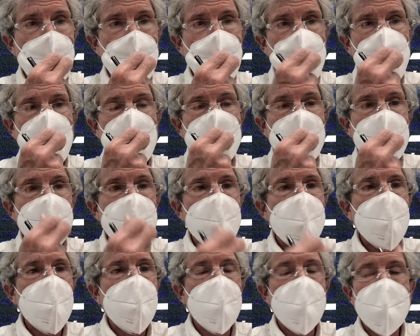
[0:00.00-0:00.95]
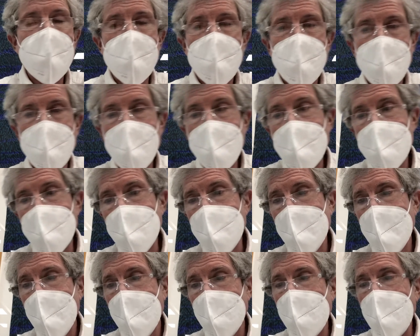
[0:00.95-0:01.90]
he had a
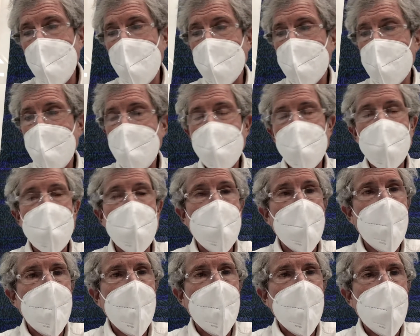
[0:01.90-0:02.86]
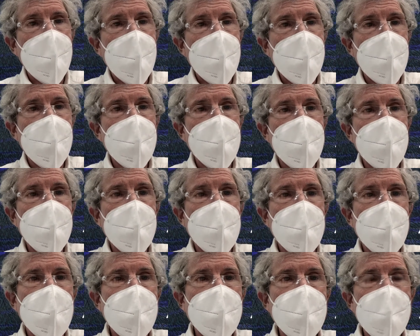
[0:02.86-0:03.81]
reputation of
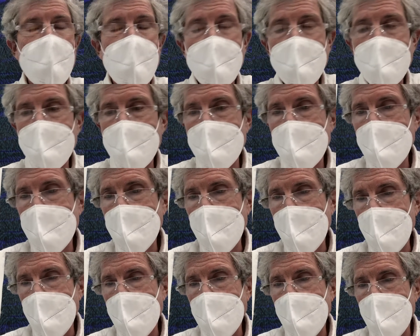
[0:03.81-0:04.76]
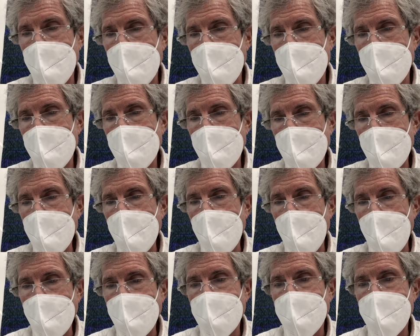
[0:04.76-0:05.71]
not
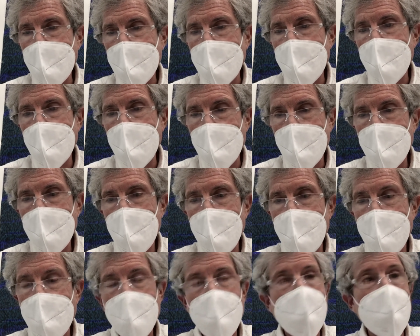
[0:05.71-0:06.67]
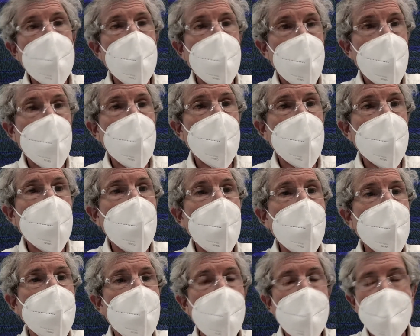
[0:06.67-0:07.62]
of sticking with doing the right
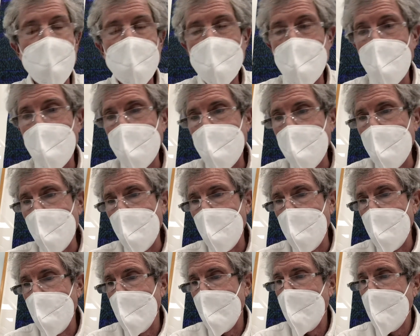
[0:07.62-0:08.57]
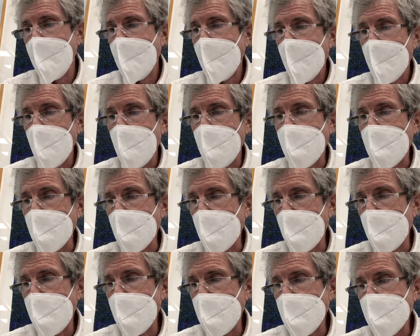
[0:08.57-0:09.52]
thing. Let's put it that way. With a
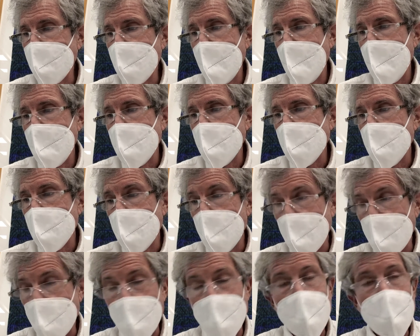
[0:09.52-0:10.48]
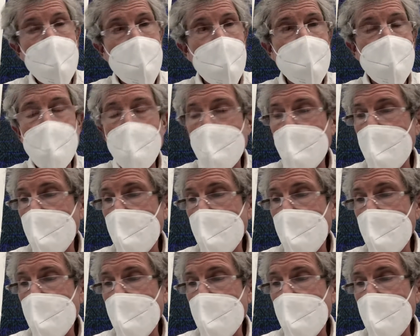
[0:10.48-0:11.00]
loyalist, he's going to replace him with a